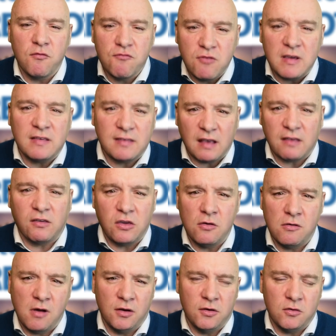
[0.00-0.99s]
resetting
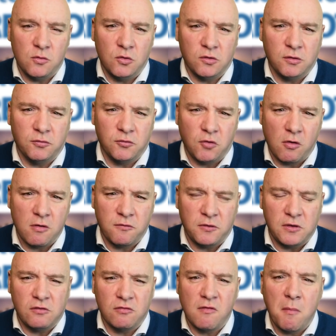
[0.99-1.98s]
your underwater
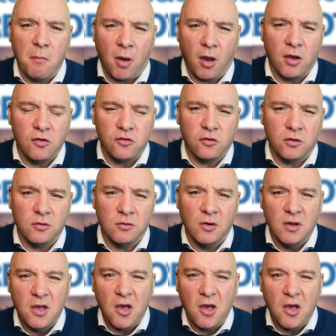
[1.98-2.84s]
photography to remind you